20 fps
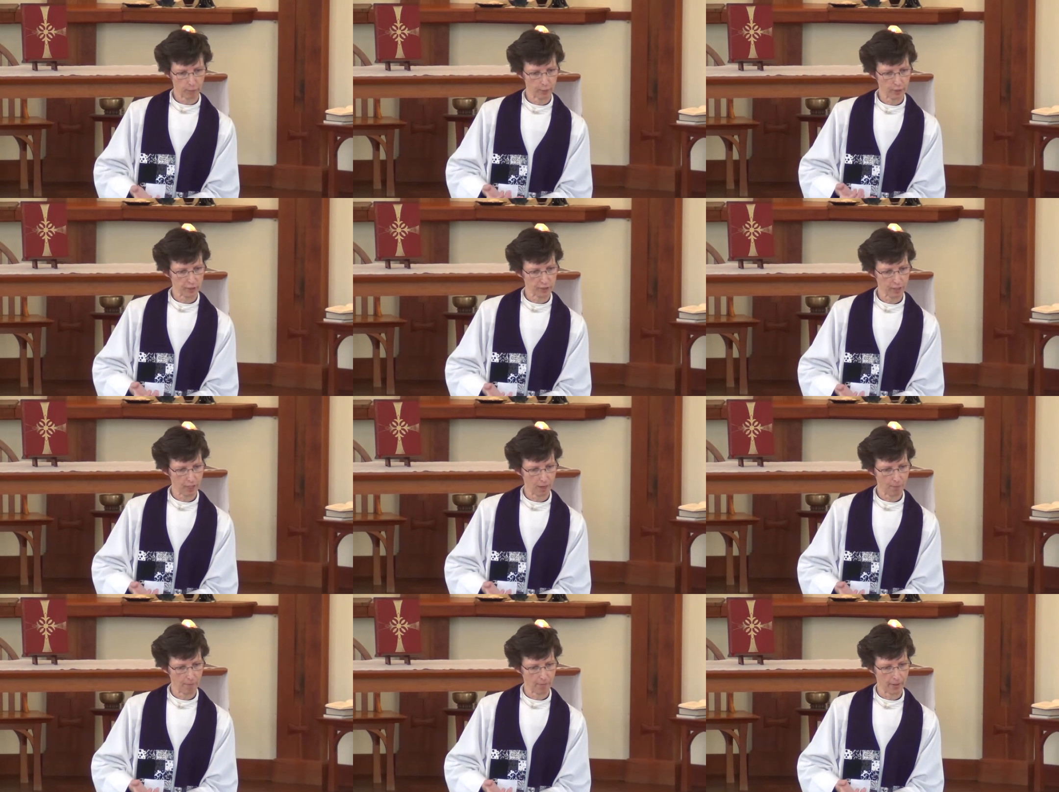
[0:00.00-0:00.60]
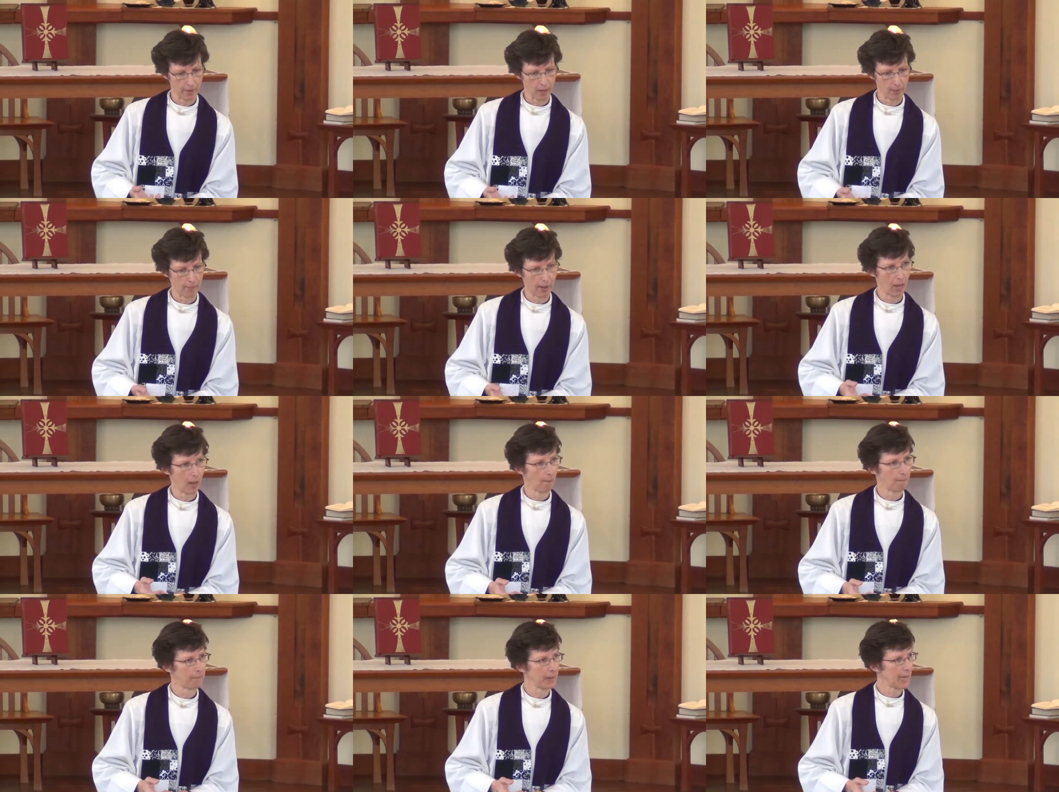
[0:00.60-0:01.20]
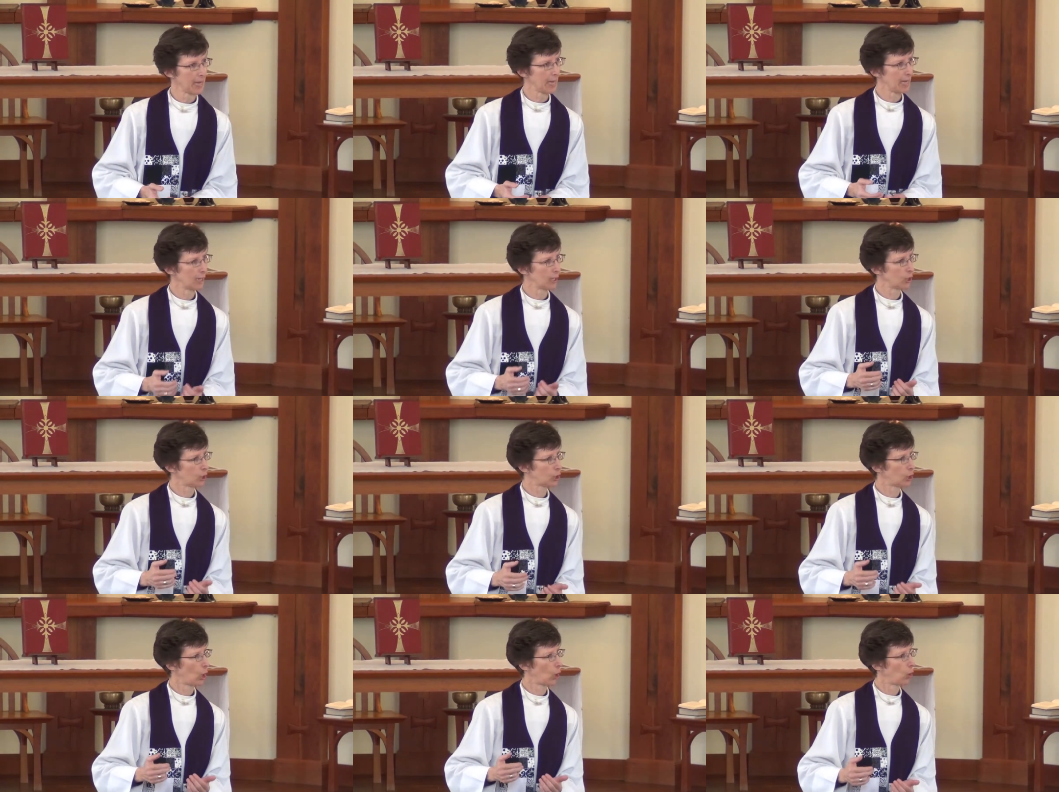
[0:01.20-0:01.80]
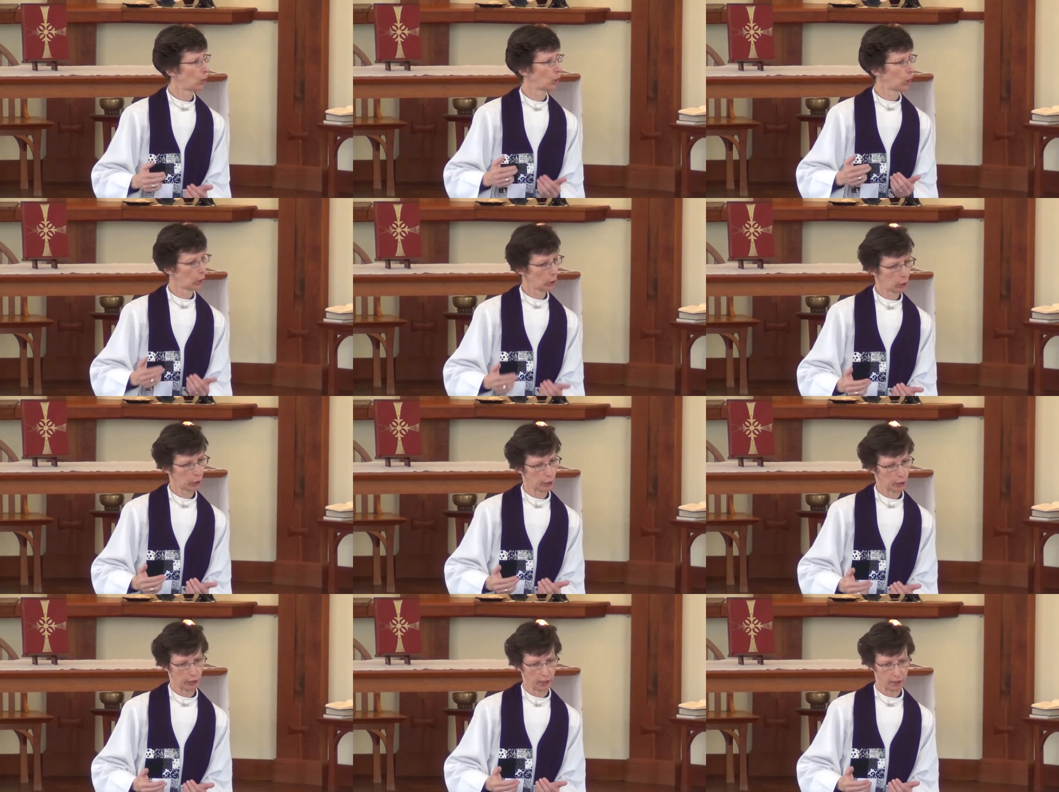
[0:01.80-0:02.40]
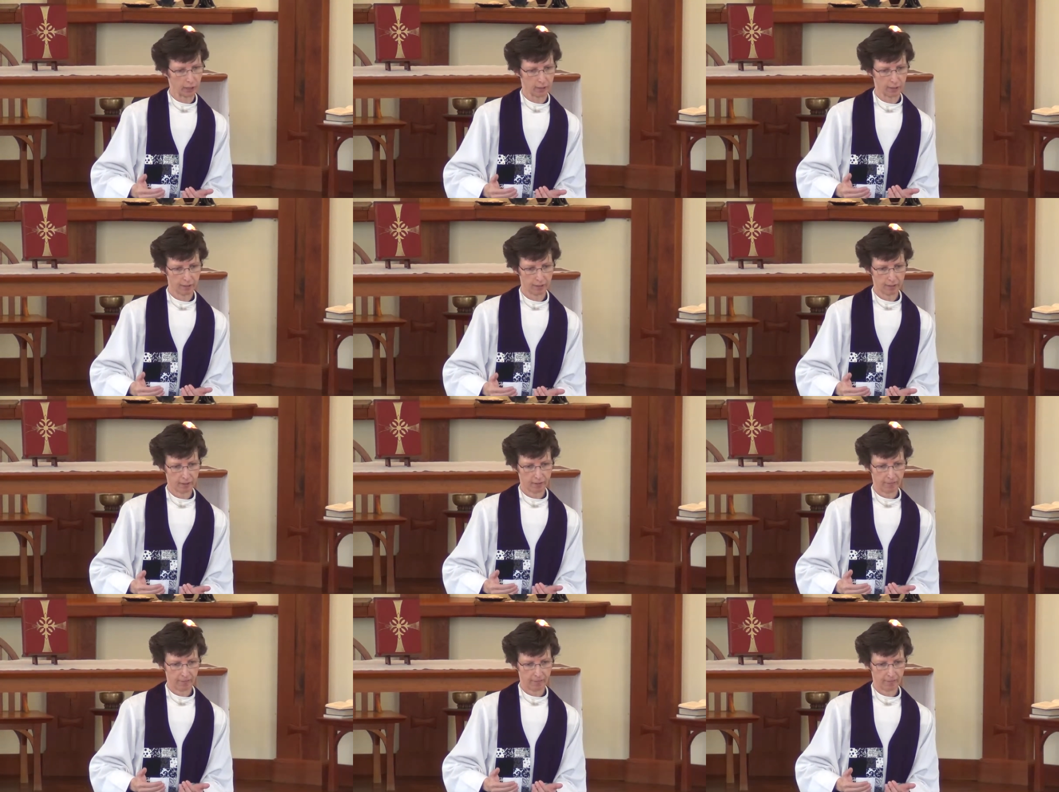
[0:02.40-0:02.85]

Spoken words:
resentment about being so good,